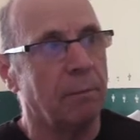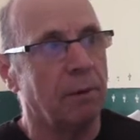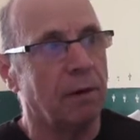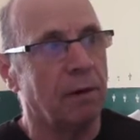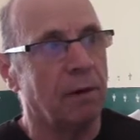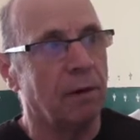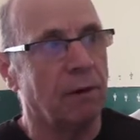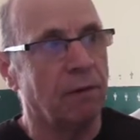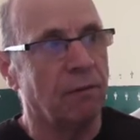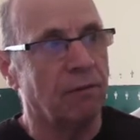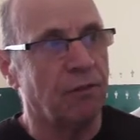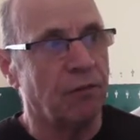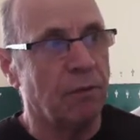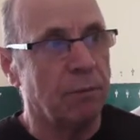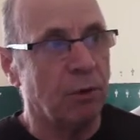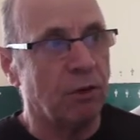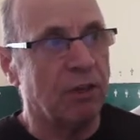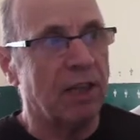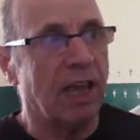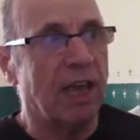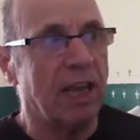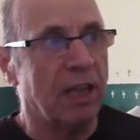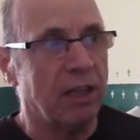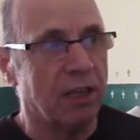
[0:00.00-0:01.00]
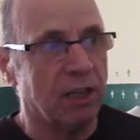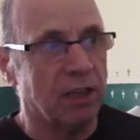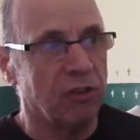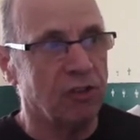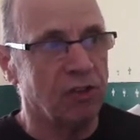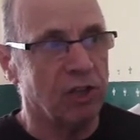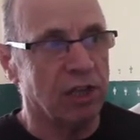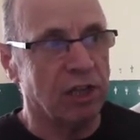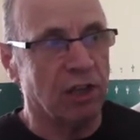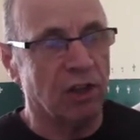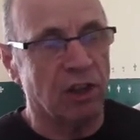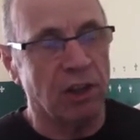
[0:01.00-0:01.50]
of the mutated
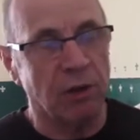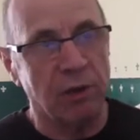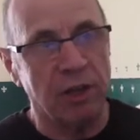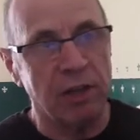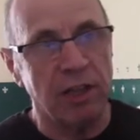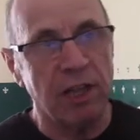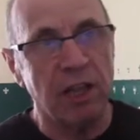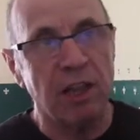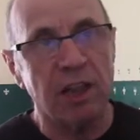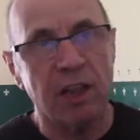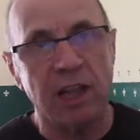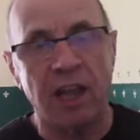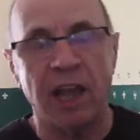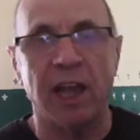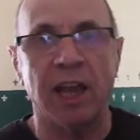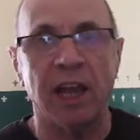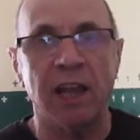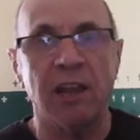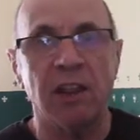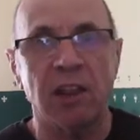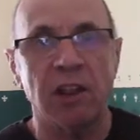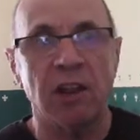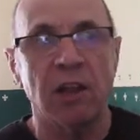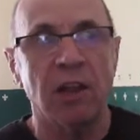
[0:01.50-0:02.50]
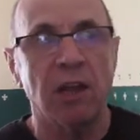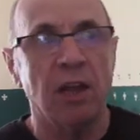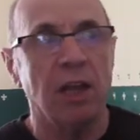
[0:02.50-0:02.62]
gene. So in this case,